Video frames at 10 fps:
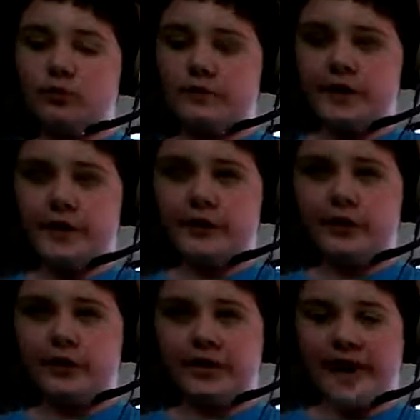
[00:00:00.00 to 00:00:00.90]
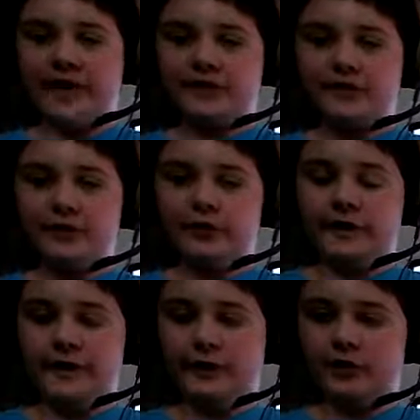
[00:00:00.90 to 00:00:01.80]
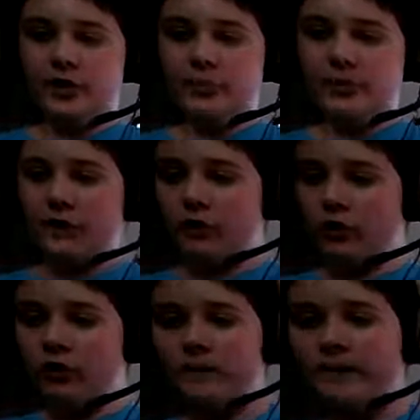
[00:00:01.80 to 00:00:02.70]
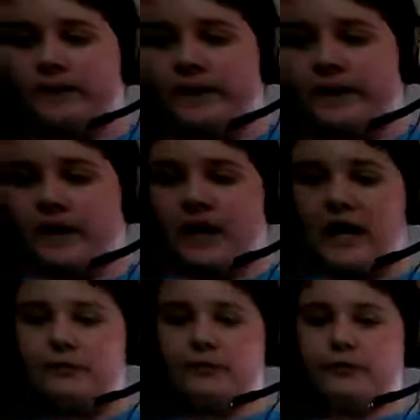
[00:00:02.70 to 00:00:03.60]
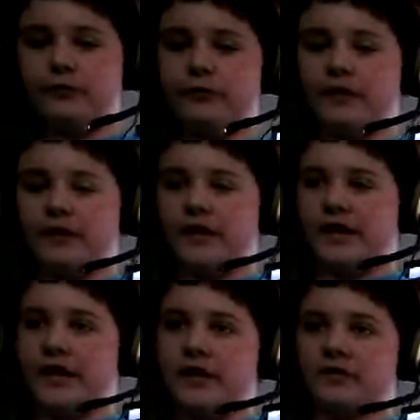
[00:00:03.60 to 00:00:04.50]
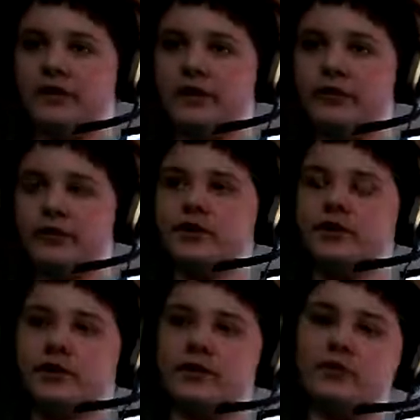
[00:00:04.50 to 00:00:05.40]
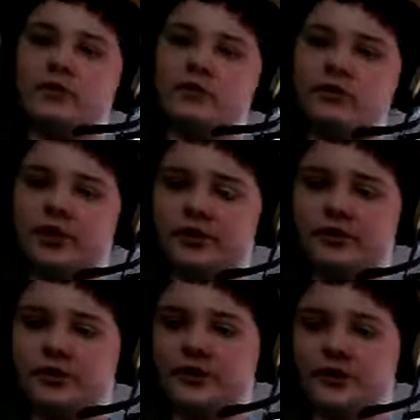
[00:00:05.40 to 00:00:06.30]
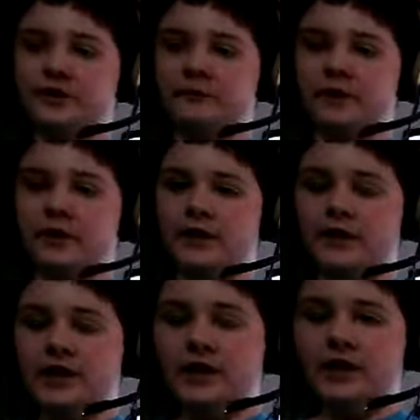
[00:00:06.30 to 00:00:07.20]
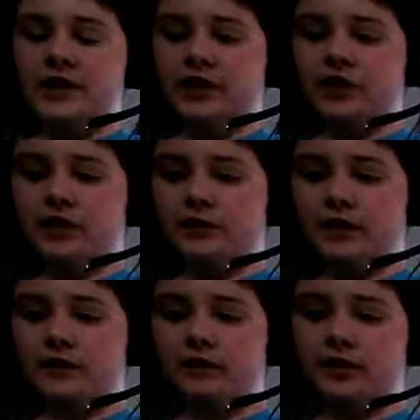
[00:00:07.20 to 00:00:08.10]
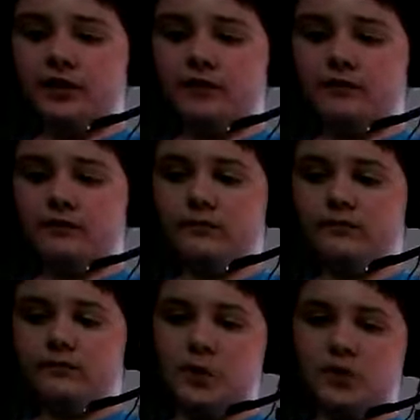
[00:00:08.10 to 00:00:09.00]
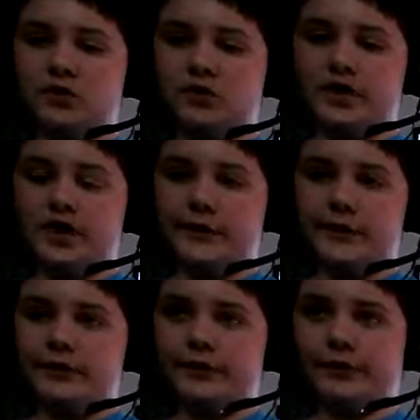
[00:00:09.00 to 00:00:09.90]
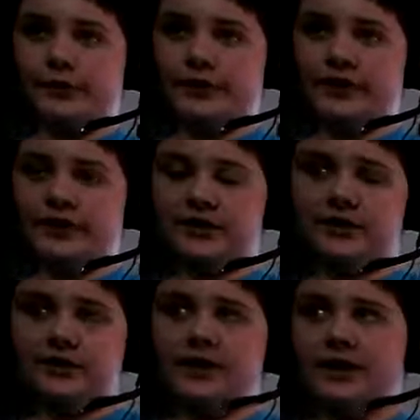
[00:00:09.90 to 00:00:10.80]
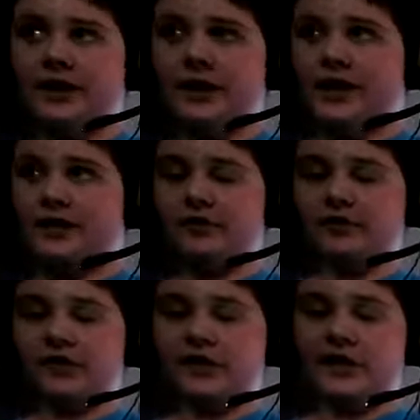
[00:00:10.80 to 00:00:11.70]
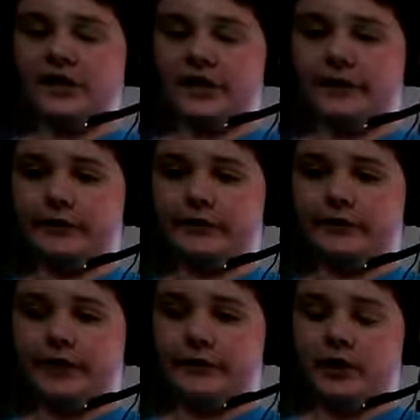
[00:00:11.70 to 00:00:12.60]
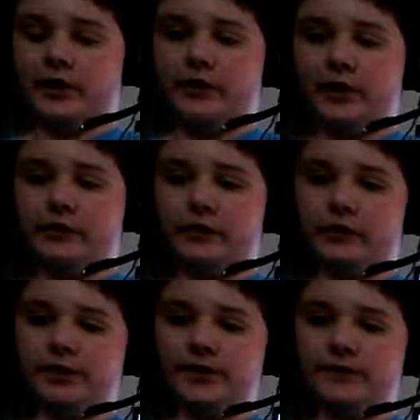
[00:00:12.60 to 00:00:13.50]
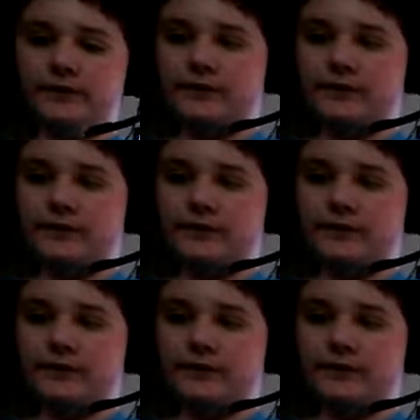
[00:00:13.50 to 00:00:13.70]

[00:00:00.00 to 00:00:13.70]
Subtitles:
there will be either a castle or an airship level. I prefer the castle levels because I think they're more interesting and fun. The airship levels are mostly auto-scrollers, and I don't really like auto-scrolling Mario levels.